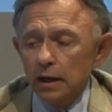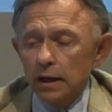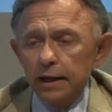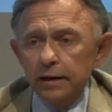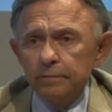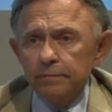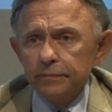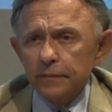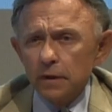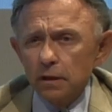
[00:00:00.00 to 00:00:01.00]
Um,
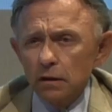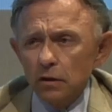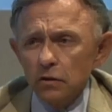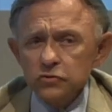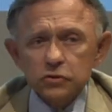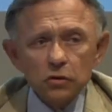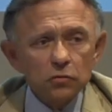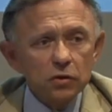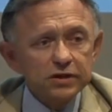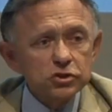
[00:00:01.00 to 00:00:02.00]

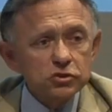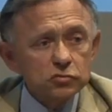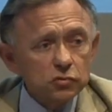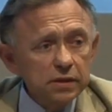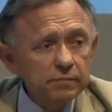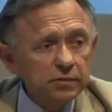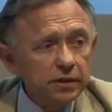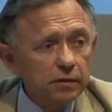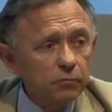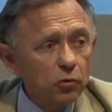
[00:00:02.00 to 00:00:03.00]
also,
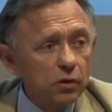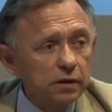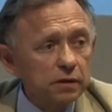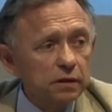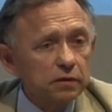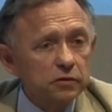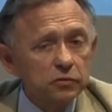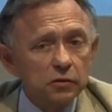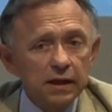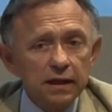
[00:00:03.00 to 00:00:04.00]
extremely important
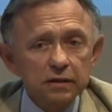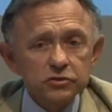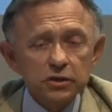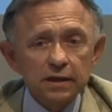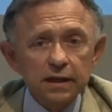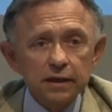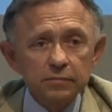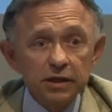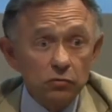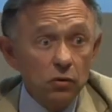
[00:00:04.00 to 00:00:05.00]
to a knowledge
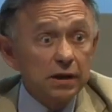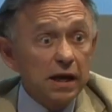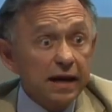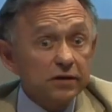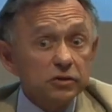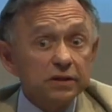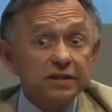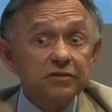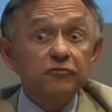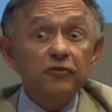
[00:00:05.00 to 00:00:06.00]
economy, what actually
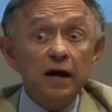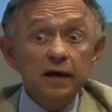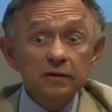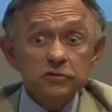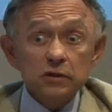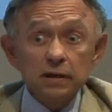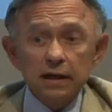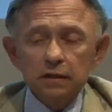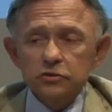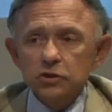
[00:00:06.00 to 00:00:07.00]
defines a
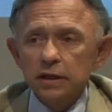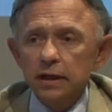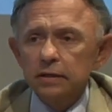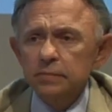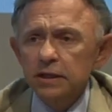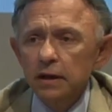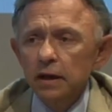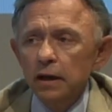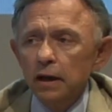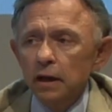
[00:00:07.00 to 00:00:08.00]
knowledge economy
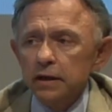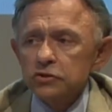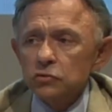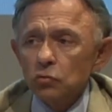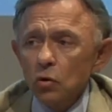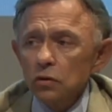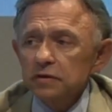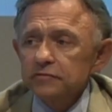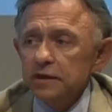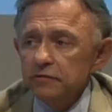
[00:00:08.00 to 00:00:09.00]
is the role
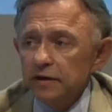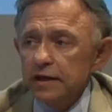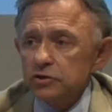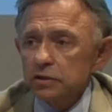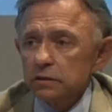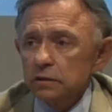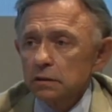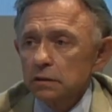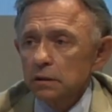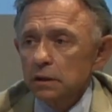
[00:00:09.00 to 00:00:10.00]
of innovation
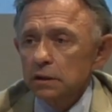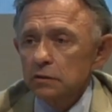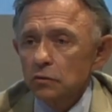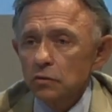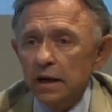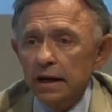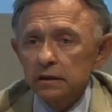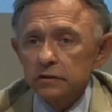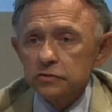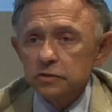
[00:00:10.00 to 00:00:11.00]
and new
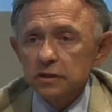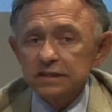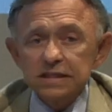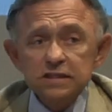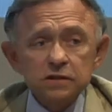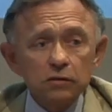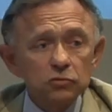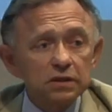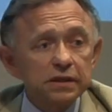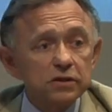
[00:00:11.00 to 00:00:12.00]
knowledge, that these are
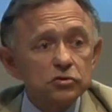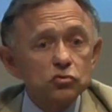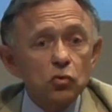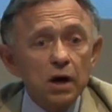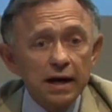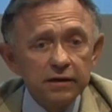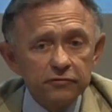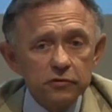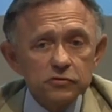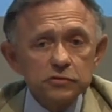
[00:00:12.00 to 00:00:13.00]
really the
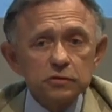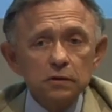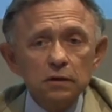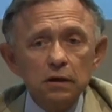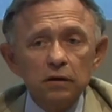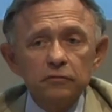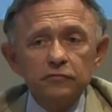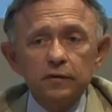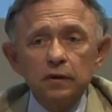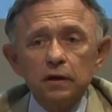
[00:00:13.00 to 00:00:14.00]
drivers
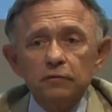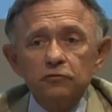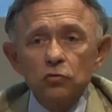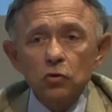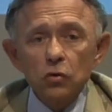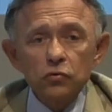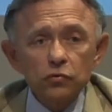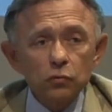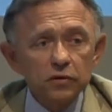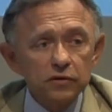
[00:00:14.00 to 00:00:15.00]
of, uh, of
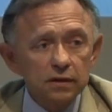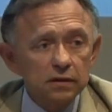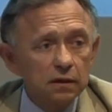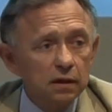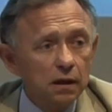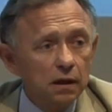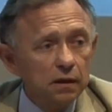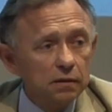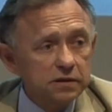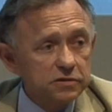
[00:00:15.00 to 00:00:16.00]
growth within
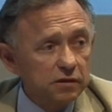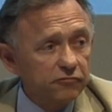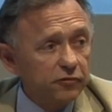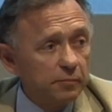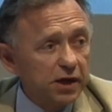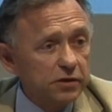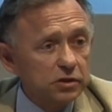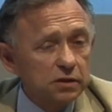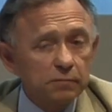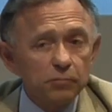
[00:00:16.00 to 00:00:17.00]
these
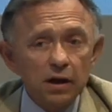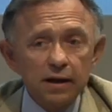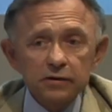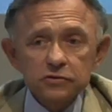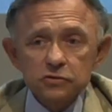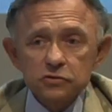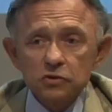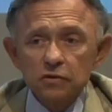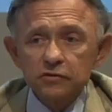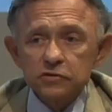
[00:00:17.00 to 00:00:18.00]
information products and
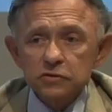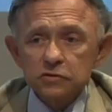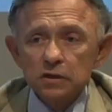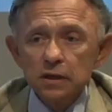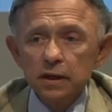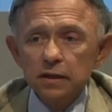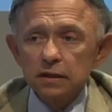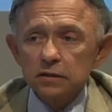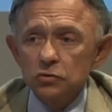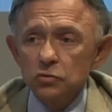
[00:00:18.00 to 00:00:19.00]
services,
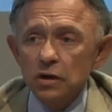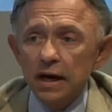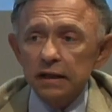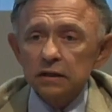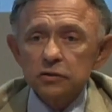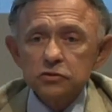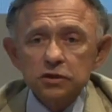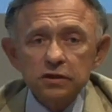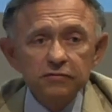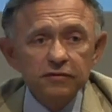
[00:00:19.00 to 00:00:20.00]
that new
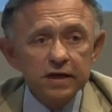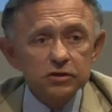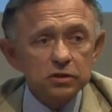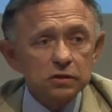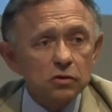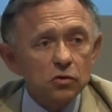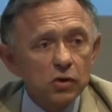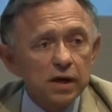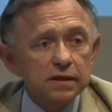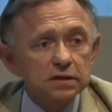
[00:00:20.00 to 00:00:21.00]
knowledge, innovation,
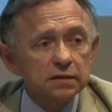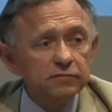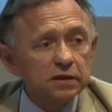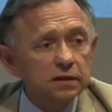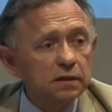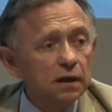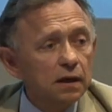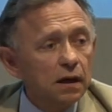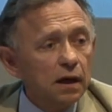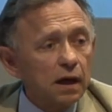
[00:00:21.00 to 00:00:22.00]
creativity
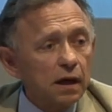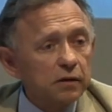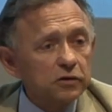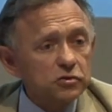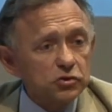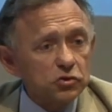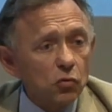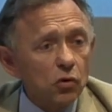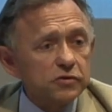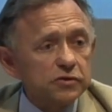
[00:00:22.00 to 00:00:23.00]
are at the
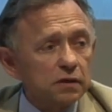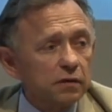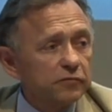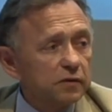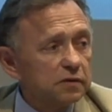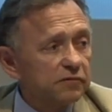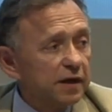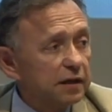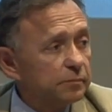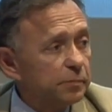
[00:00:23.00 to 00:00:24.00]
source of the
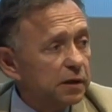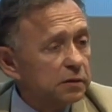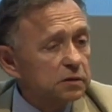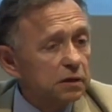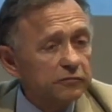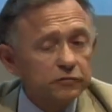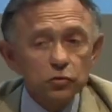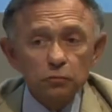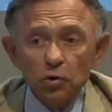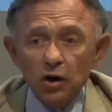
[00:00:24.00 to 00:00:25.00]
development of
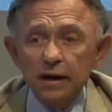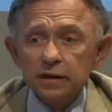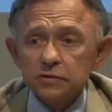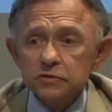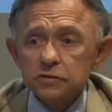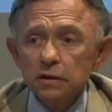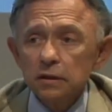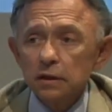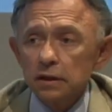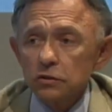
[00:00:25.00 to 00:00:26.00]
new products
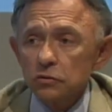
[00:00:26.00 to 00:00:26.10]
and